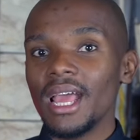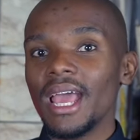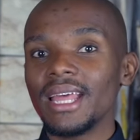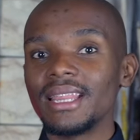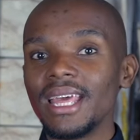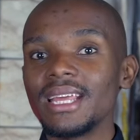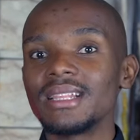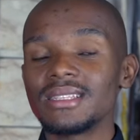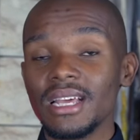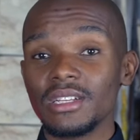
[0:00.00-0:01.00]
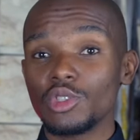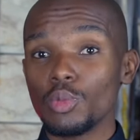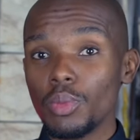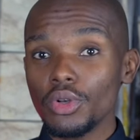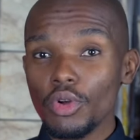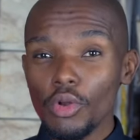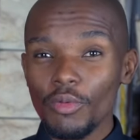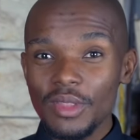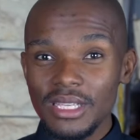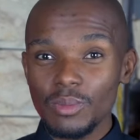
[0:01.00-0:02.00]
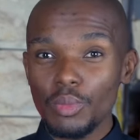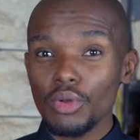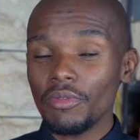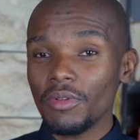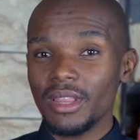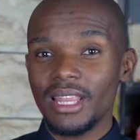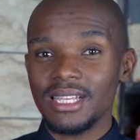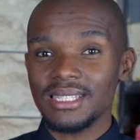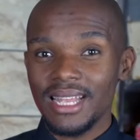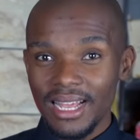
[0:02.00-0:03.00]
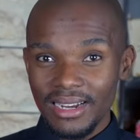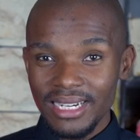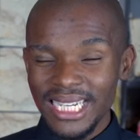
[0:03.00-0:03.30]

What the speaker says: and they decided to put all of these beautiful things that are